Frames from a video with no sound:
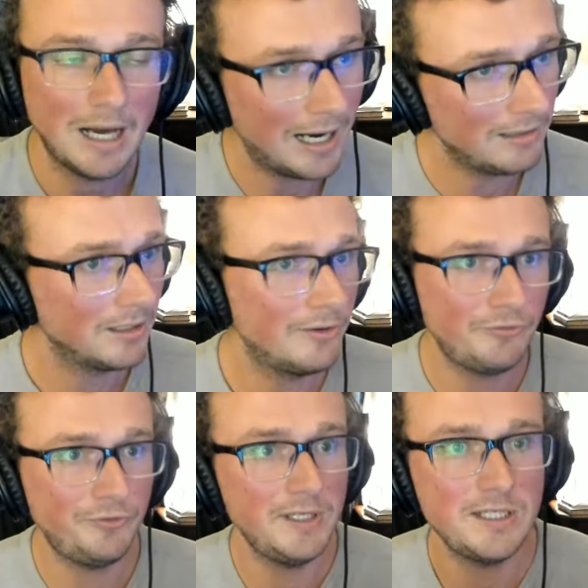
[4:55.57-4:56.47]
I love
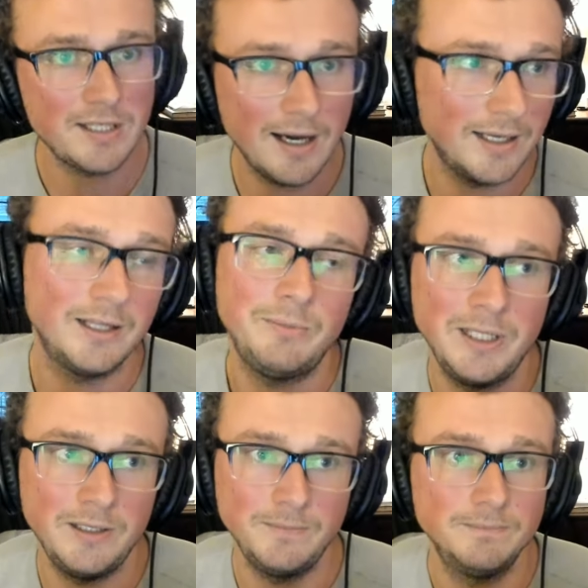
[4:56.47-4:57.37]
freestyling,
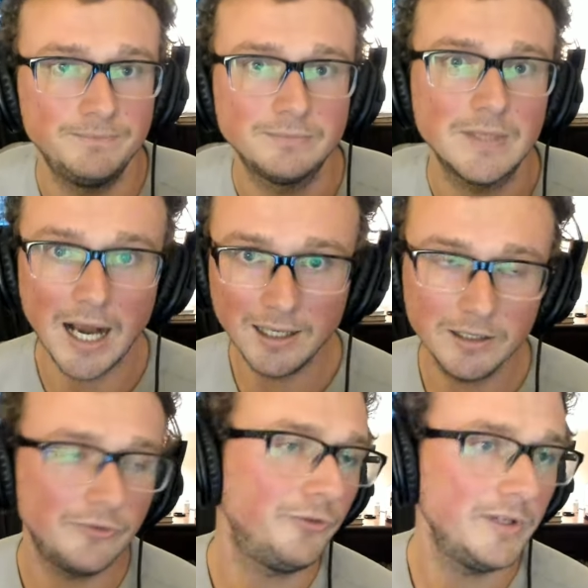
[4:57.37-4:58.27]
man. I
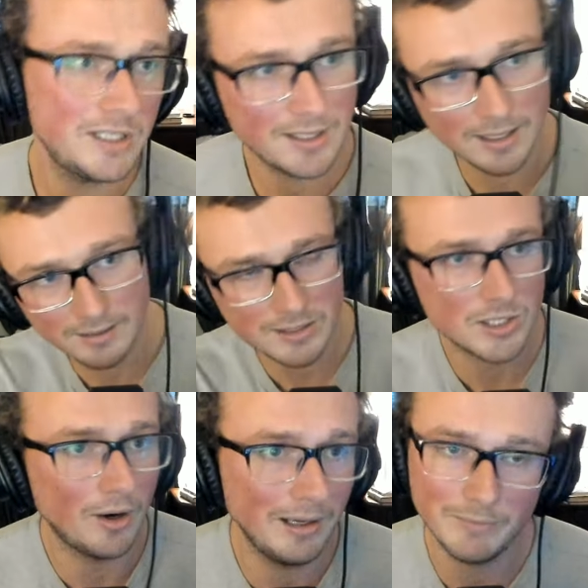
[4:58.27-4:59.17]
love freestyling,
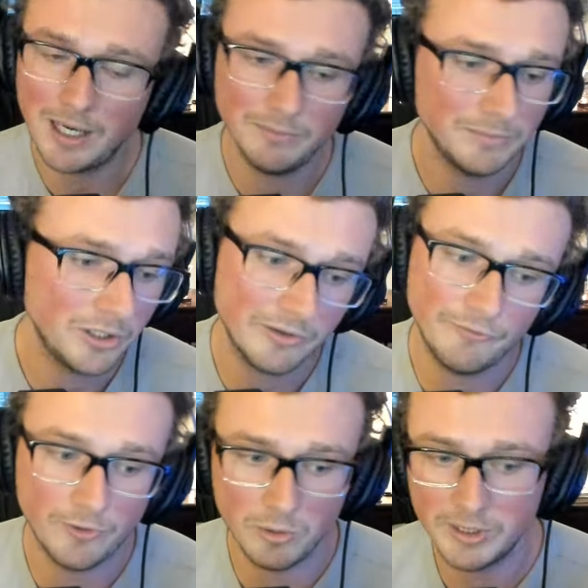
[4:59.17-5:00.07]
so I'm looking
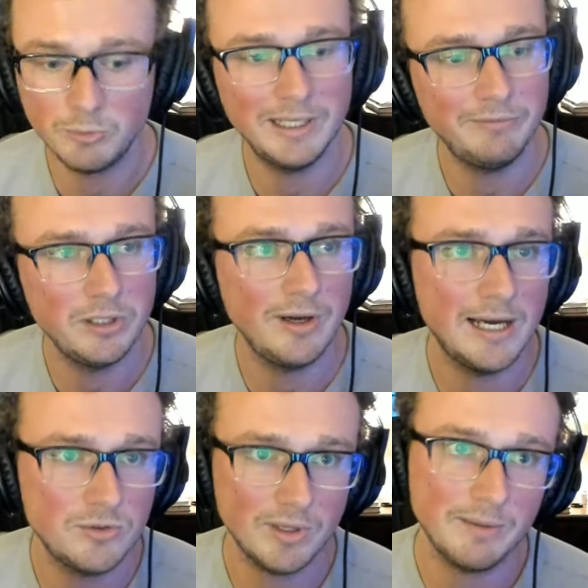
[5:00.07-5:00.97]
forward to whatever you
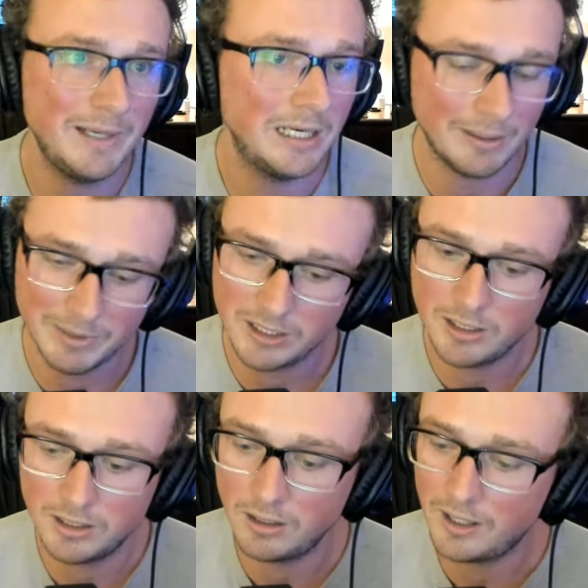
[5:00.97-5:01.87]
guys recommend. I'm going to
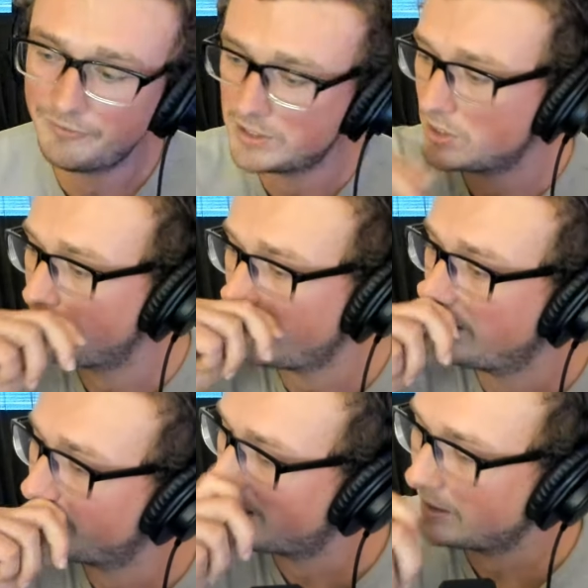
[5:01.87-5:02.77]
cut it off at two
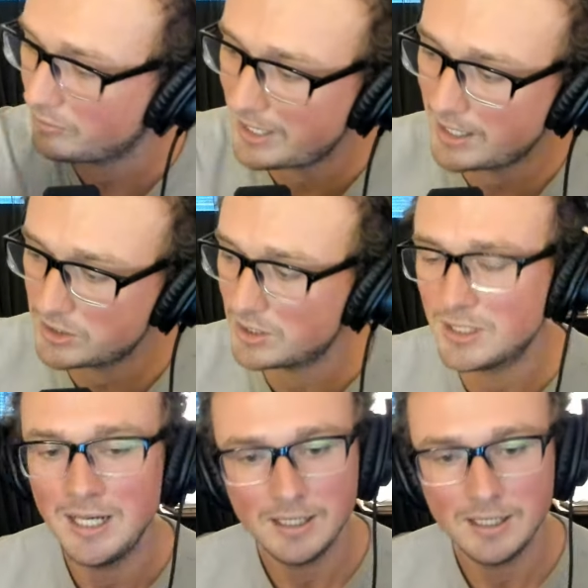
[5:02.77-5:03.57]
Harry Mack reactions.